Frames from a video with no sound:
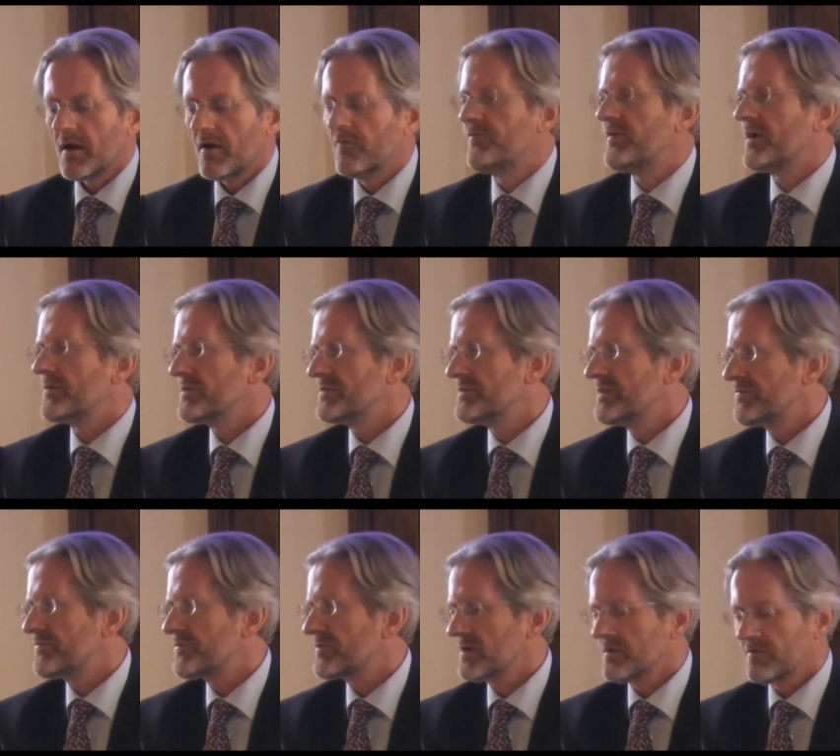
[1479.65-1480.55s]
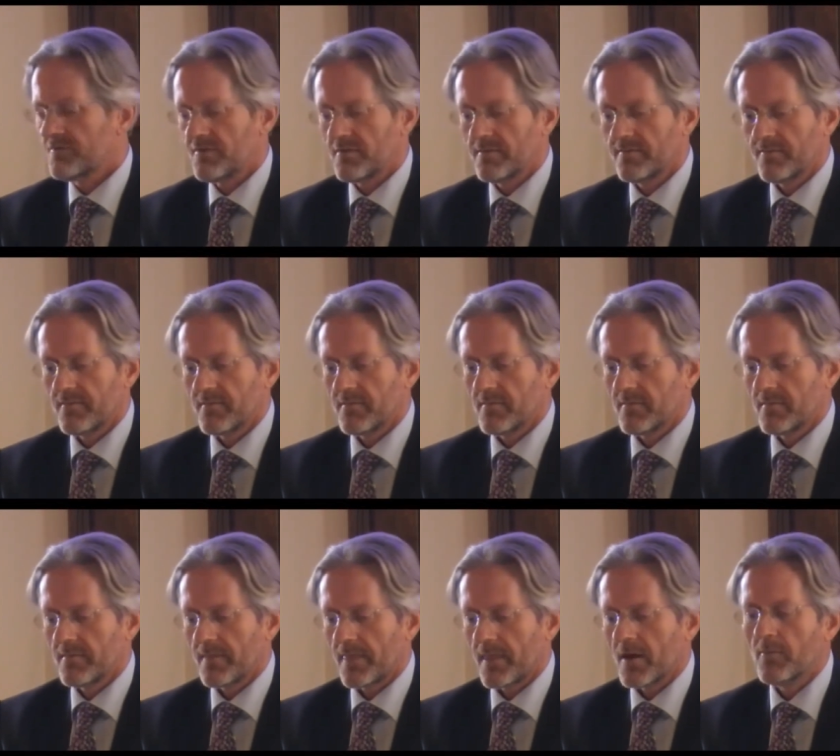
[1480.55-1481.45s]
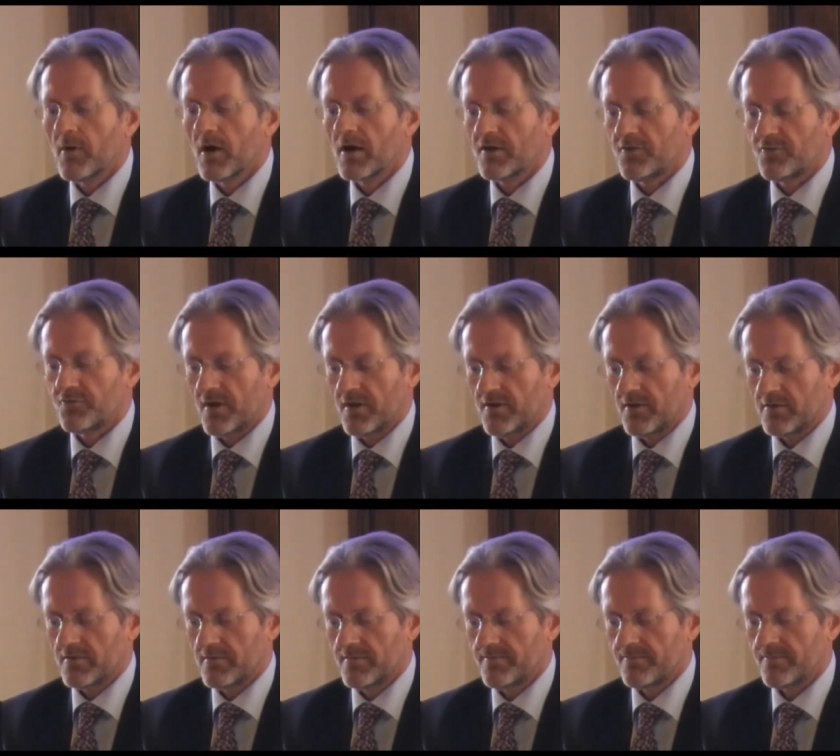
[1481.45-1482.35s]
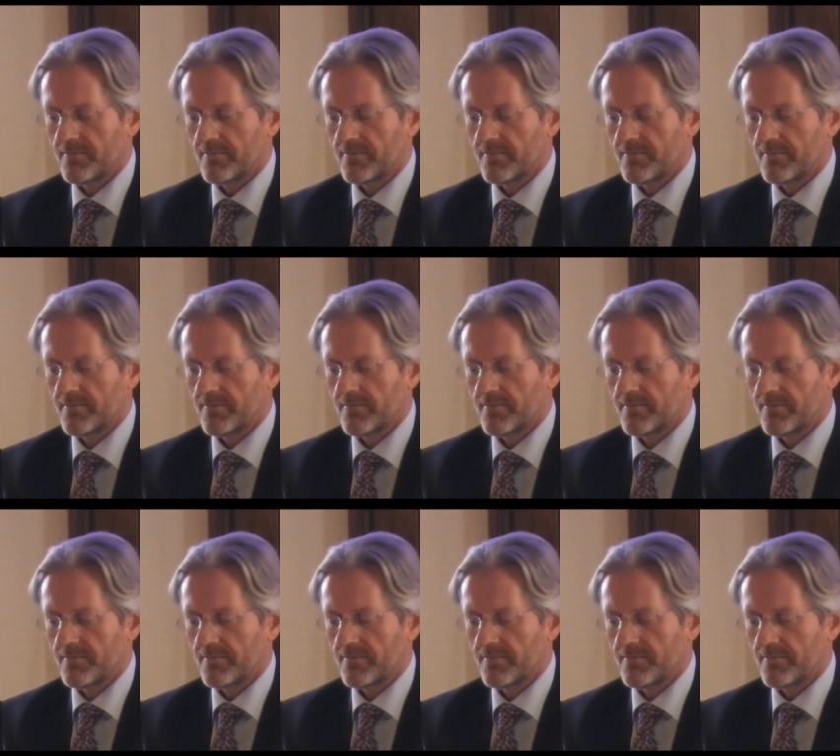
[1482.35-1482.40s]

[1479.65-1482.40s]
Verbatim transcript: are very different among each other.